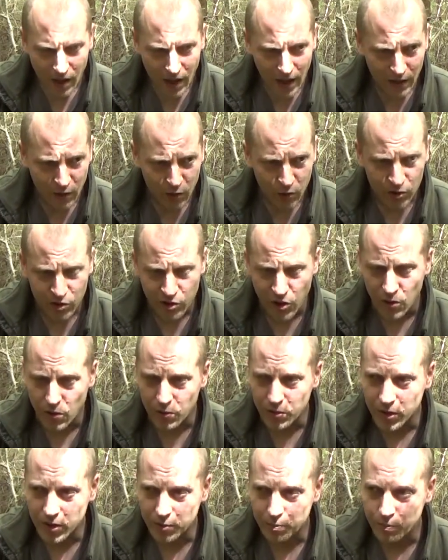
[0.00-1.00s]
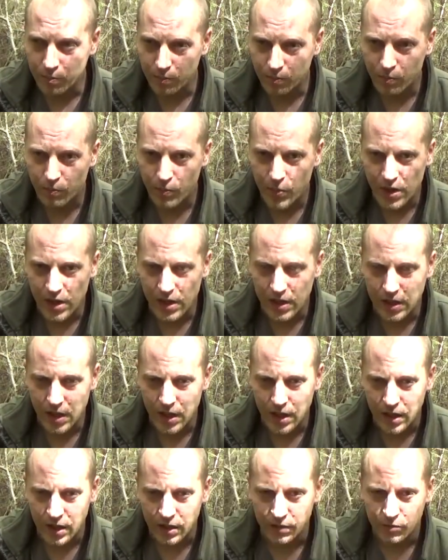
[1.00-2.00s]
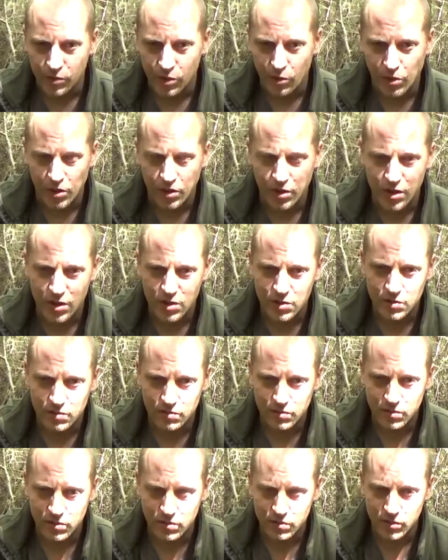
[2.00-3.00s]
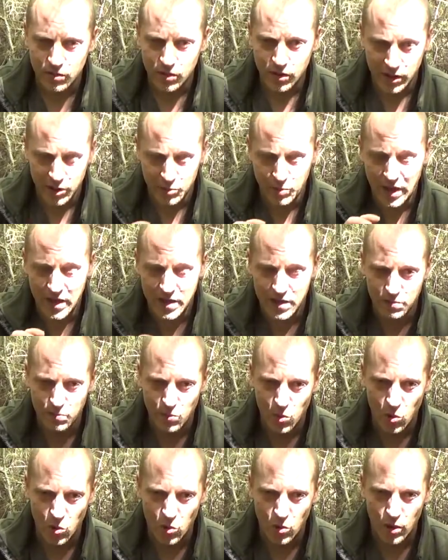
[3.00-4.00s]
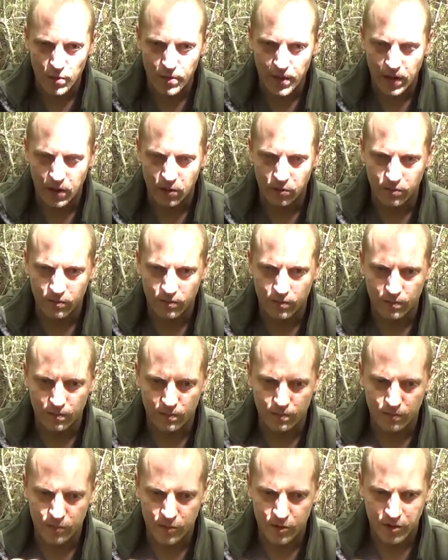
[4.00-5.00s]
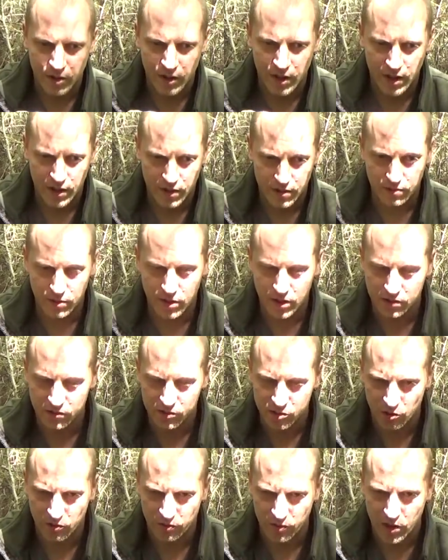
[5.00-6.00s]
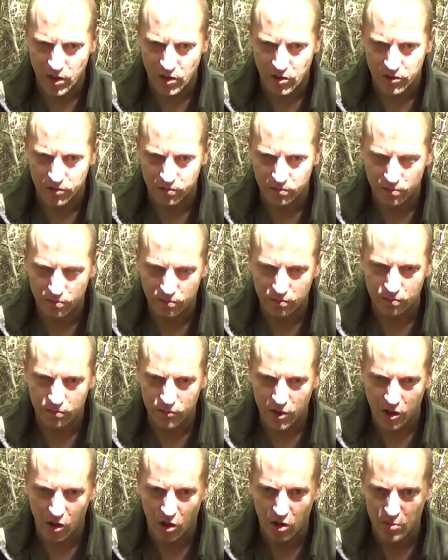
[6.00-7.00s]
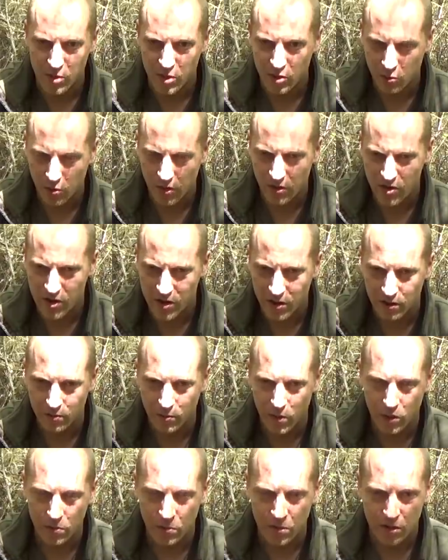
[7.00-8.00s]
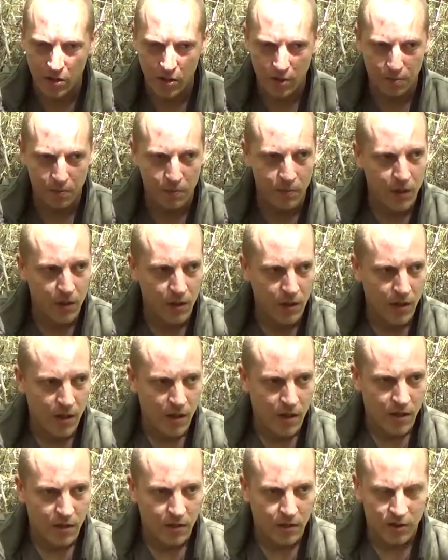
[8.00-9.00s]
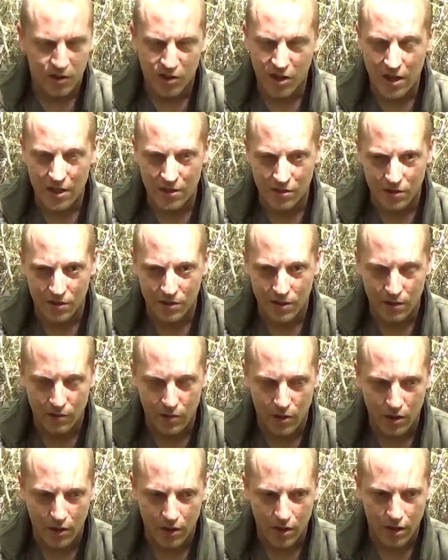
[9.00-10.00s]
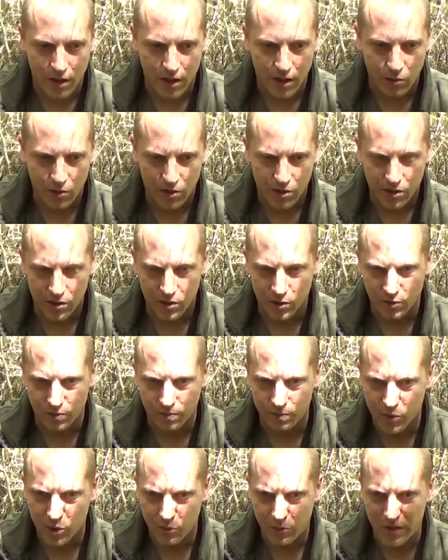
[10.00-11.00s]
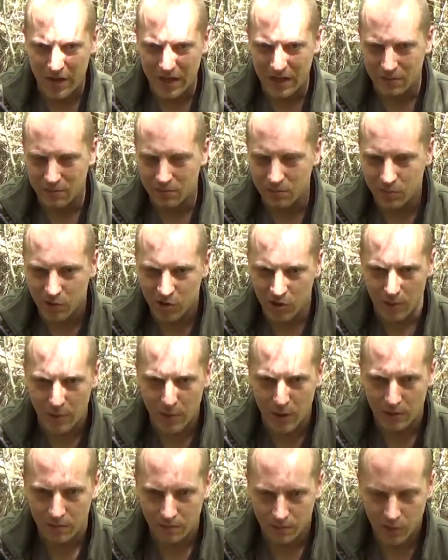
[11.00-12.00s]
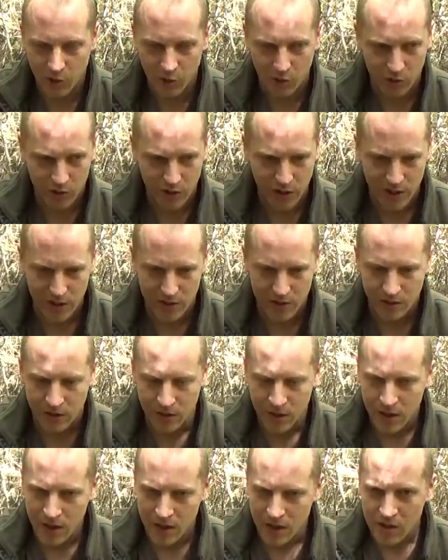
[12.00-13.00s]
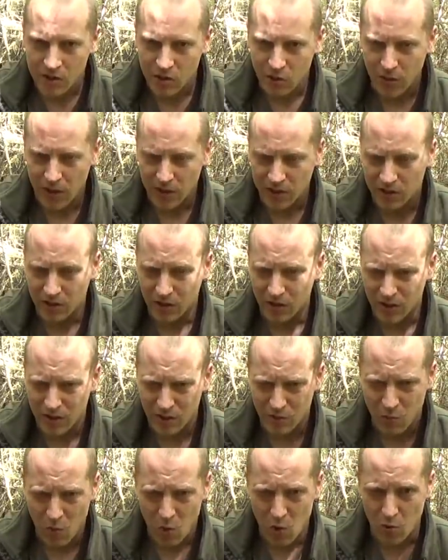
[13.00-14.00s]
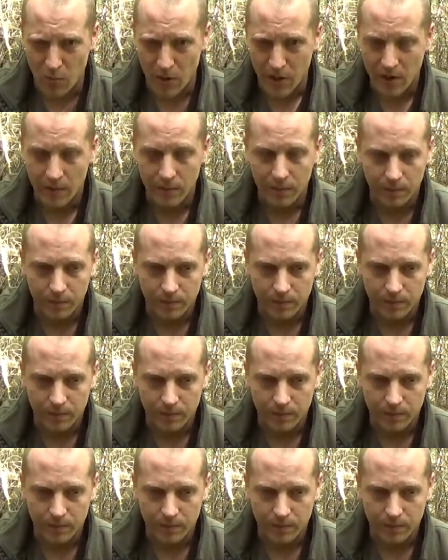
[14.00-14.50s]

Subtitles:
also I'm going to be doing this, explaining more about the sort of current climate that we're in at the moment, the season, if you like, which is sort of spring, summer sort of season. So when it's slightly warmer,